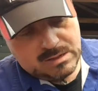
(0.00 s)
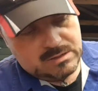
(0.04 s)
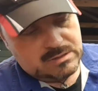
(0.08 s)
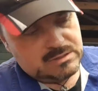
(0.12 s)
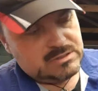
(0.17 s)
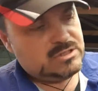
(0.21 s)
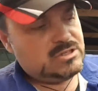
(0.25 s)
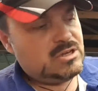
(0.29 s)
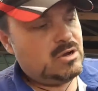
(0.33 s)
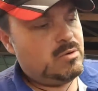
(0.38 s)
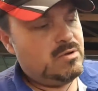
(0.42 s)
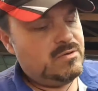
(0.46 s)

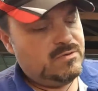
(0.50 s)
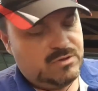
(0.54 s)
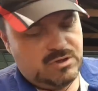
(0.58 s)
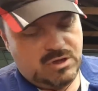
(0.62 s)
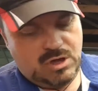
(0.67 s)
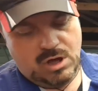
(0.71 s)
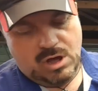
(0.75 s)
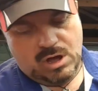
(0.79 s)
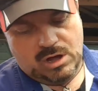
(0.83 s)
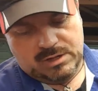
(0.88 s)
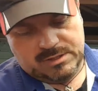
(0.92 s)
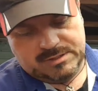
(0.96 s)
So we've
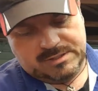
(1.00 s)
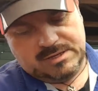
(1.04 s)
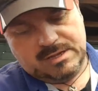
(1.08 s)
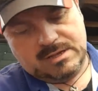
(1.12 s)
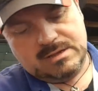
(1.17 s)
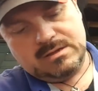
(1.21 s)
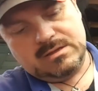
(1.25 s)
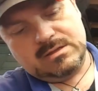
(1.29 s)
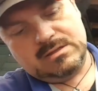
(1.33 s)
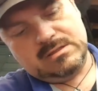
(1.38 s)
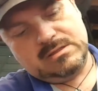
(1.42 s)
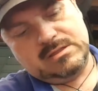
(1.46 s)
got,
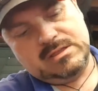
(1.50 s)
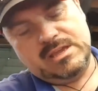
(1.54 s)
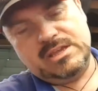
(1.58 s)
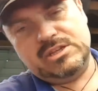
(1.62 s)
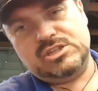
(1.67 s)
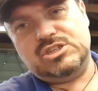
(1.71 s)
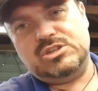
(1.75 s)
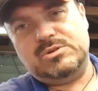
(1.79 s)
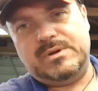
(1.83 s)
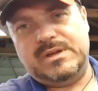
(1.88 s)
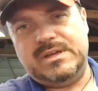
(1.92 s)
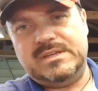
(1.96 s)
the
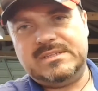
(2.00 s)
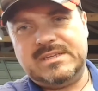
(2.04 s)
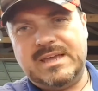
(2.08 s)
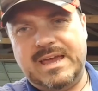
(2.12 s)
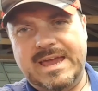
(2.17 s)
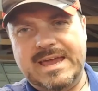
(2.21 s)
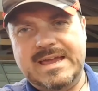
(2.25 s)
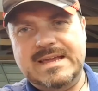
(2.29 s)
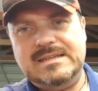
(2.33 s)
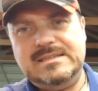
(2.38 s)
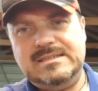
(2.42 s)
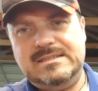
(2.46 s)
issue is
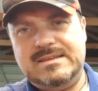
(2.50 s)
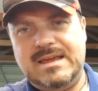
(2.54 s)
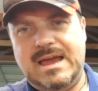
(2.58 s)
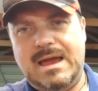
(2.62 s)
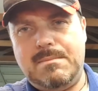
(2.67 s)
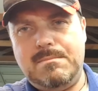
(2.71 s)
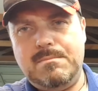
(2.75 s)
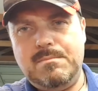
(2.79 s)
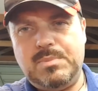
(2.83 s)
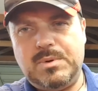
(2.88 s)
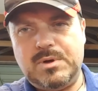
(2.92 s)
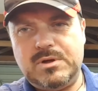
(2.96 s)
a
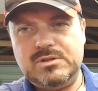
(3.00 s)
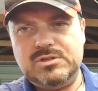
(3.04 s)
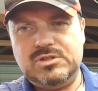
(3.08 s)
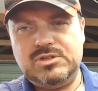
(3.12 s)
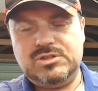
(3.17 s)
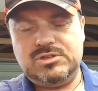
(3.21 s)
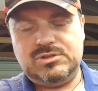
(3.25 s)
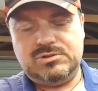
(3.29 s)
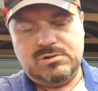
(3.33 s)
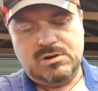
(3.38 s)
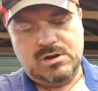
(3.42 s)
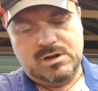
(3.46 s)
damp
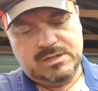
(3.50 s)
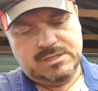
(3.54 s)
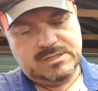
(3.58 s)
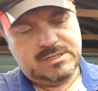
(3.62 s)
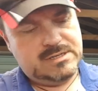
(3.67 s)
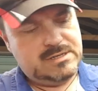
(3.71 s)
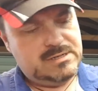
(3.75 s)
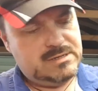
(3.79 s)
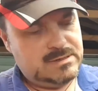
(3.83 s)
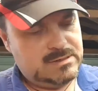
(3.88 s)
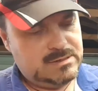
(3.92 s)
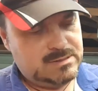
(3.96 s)

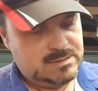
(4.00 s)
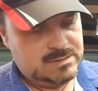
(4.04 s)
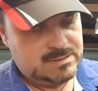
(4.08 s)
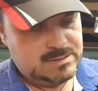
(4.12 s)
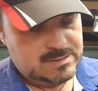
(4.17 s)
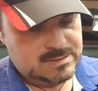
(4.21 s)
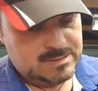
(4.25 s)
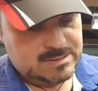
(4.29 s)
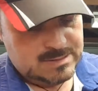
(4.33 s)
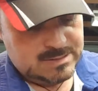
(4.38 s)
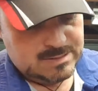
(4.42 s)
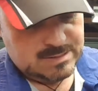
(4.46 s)
strut.
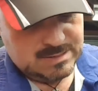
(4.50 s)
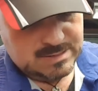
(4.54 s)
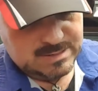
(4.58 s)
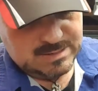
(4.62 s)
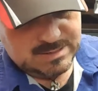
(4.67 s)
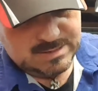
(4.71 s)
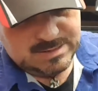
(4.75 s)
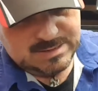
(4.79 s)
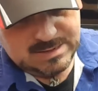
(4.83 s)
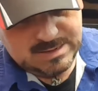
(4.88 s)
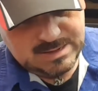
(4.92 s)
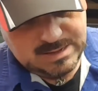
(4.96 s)
And
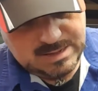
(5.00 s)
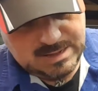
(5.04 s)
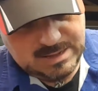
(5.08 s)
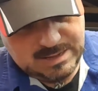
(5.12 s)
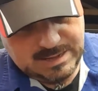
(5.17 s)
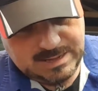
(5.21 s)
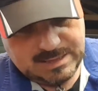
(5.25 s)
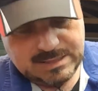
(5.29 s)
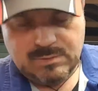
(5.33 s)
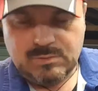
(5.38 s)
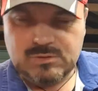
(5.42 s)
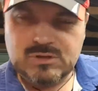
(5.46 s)

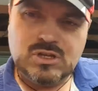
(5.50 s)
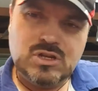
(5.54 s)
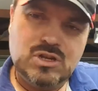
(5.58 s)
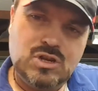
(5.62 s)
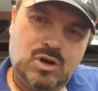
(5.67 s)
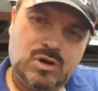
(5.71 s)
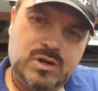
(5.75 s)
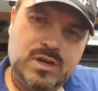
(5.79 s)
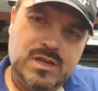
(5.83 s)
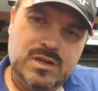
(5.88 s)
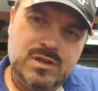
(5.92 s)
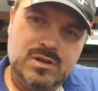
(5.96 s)
there was a
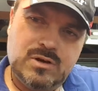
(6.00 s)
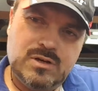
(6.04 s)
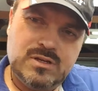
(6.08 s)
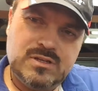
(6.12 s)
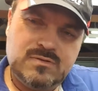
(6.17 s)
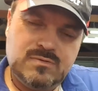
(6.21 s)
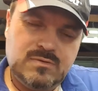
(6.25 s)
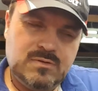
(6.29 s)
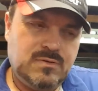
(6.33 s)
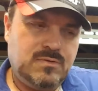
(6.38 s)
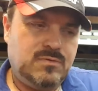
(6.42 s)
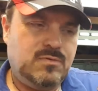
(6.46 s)
knocking
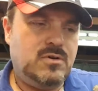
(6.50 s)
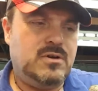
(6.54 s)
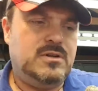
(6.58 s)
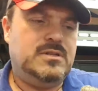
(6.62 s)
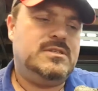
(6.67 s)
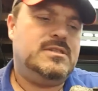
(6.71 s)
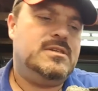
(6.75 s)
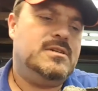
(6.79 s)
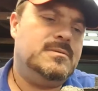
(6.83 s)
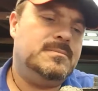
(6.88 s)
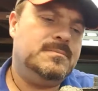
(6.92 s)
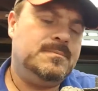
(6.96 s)
noise from the
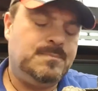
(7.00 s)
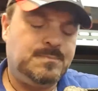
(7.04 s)
front.